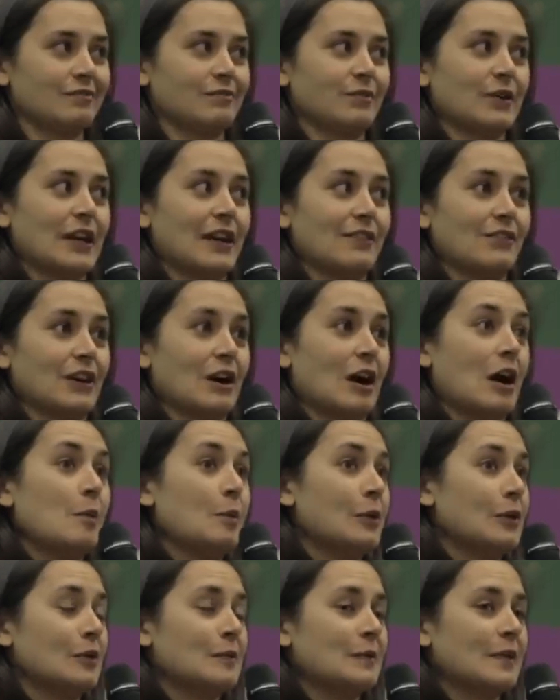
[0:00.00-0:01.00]
We have a
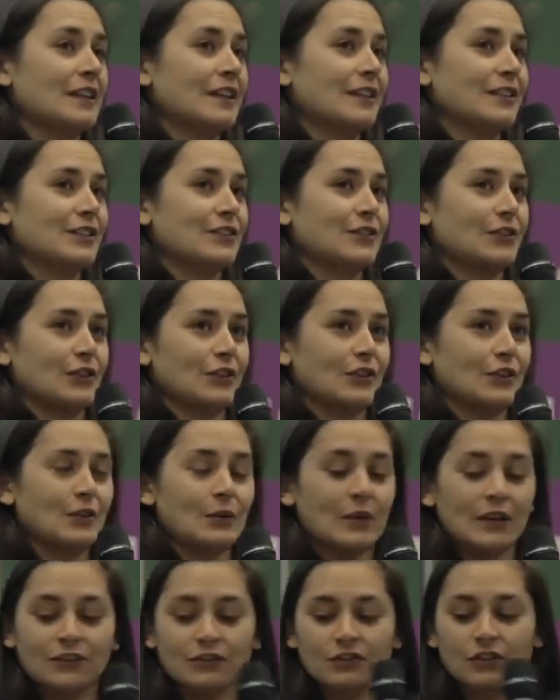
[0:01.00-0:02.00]
couple of minutes for
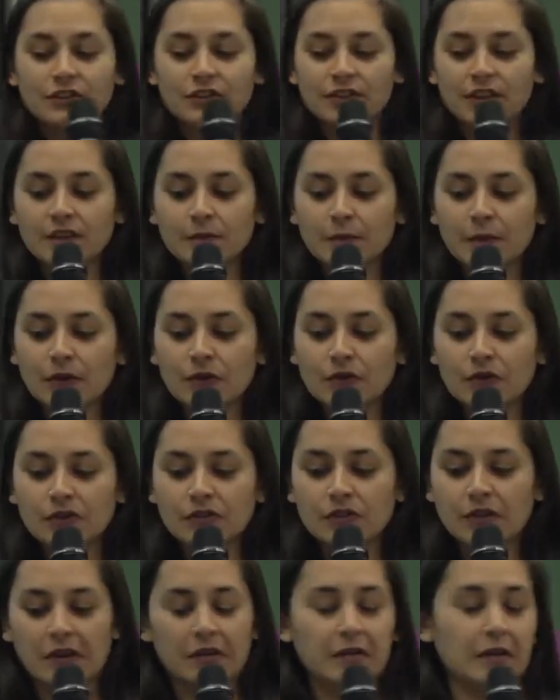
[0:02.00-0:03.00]
questions, I suppose,
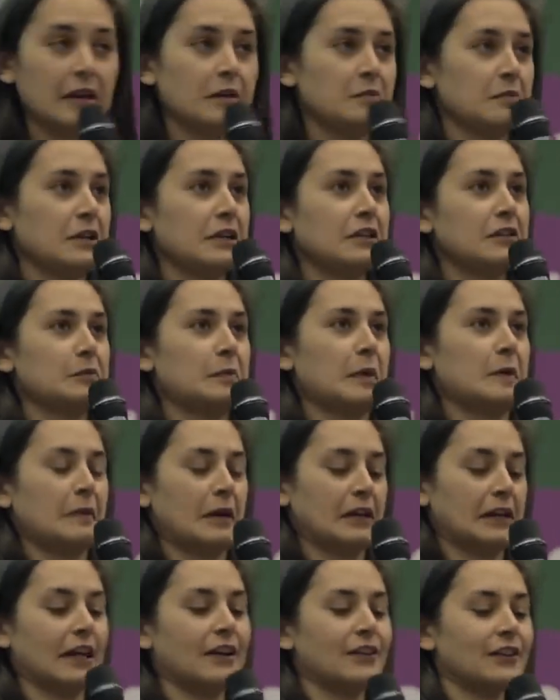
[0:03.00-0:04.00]
8 minutes by
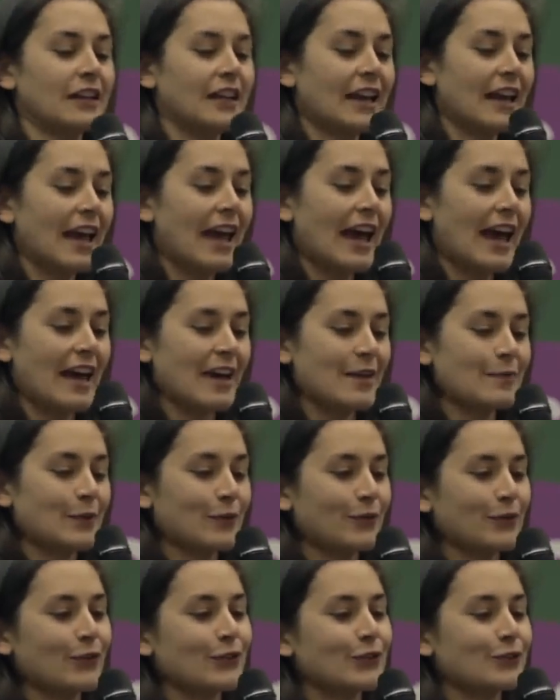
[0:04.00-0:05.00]
my count.
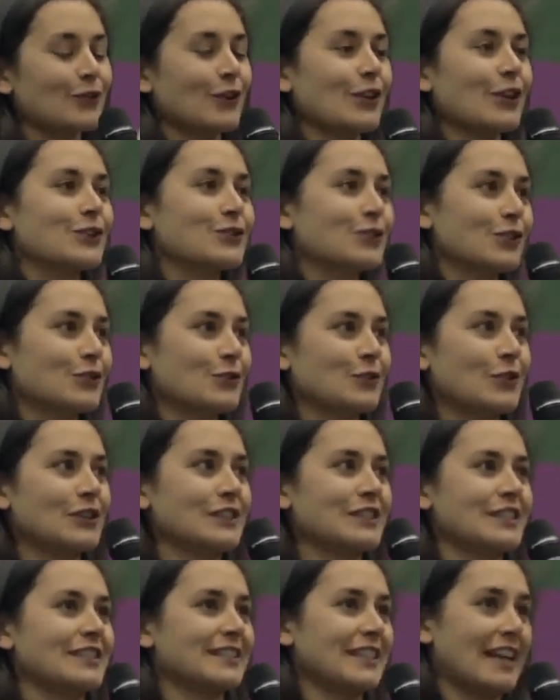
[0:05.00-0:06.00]
But first of all, I just
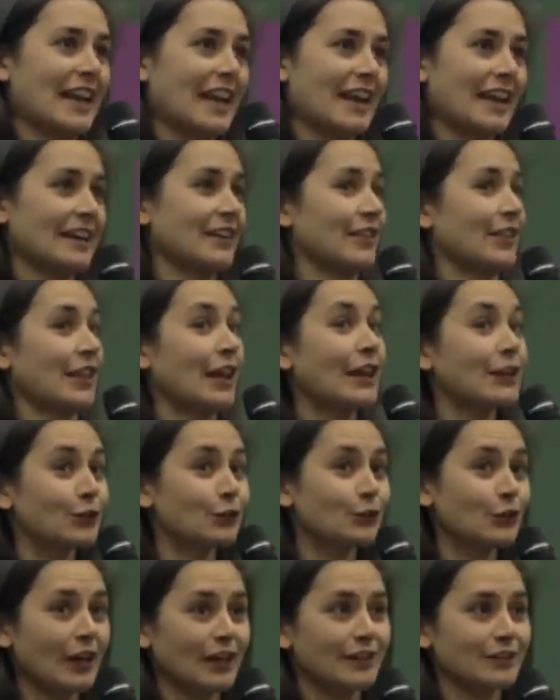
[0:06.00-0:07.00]
wanted to say thank
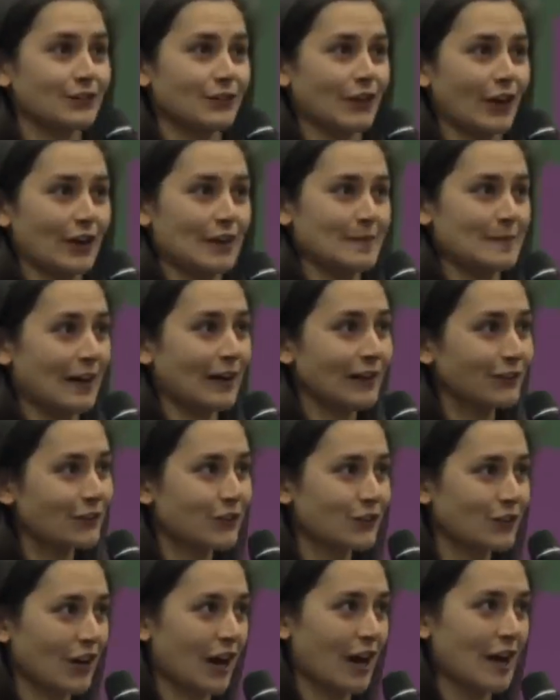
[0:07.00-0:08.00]
you guys very
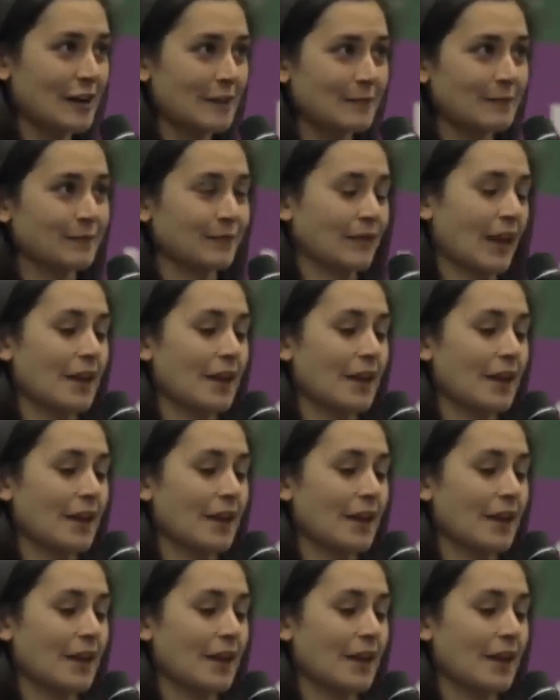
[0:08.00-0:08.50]
much. I'm